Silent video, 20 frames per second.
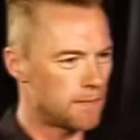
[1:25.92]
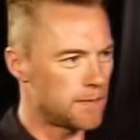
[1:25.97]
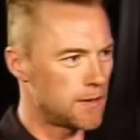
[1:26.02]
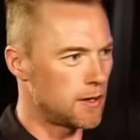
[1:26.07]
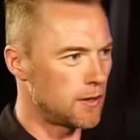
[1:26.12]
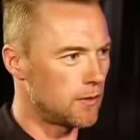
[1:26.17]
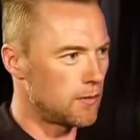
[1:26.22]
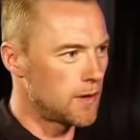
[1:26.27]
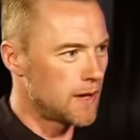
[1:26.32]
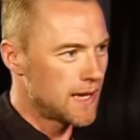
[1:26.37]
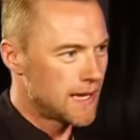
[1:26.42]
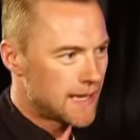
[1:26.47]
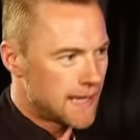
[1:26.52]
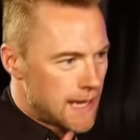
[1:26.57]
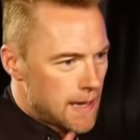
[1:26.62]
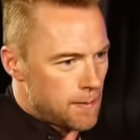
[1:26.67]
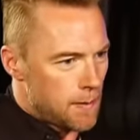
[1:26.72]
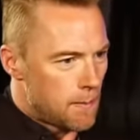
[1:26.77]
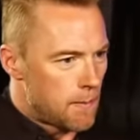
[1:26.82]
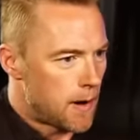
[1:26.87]
to, you know,
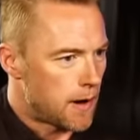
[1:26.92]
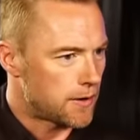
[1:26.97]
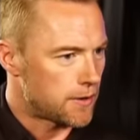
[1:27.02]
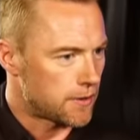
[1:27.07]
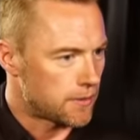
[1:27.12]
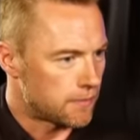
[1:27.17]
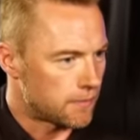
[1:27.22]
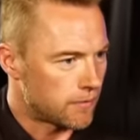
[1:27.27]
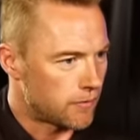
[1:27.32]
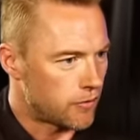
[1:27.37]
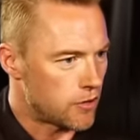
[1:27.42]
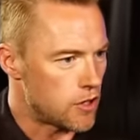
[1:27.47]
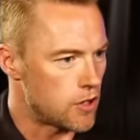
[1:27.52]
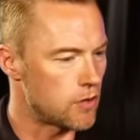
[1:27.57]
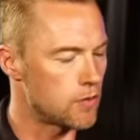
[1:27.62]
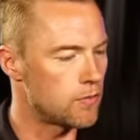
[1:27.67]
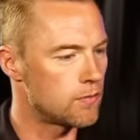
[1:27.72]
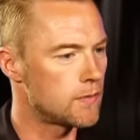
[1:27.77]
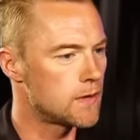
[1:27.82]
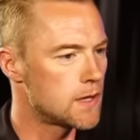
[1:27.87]
keep it modern for
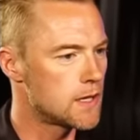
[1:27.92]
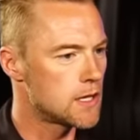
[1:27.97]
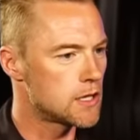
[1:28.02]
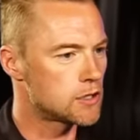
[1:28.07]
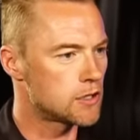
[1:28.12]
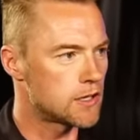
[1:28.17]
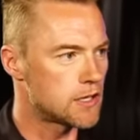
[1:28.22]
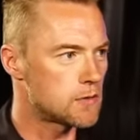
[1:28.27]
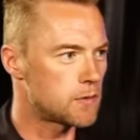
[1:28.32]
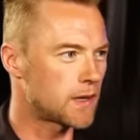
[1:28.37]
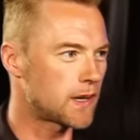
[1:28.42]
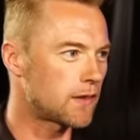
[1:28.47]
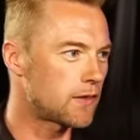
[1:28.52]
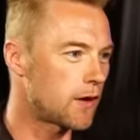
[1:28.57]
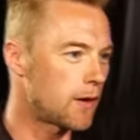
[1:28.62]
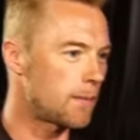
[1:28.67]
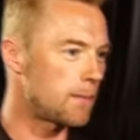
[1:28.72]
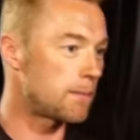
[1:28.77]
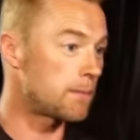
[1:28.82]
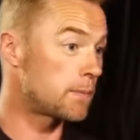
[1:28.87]
you. So this week I
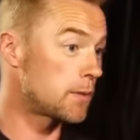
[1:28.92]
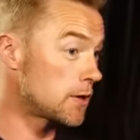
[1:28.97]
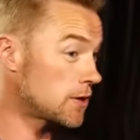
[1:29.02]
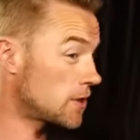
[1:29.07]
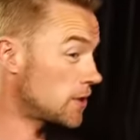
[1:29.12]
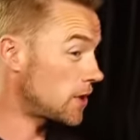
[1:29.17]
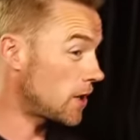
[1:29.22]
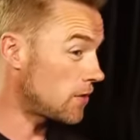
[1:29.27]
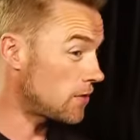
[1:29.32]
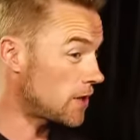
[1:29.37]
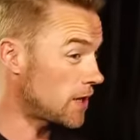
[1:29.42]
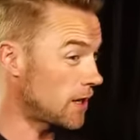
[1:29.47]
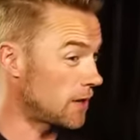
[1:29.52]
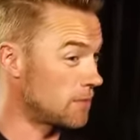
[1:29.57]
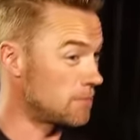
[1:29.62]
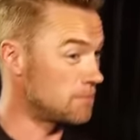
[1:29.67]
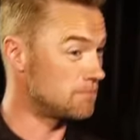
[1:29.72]
thought Birds of Tokyo.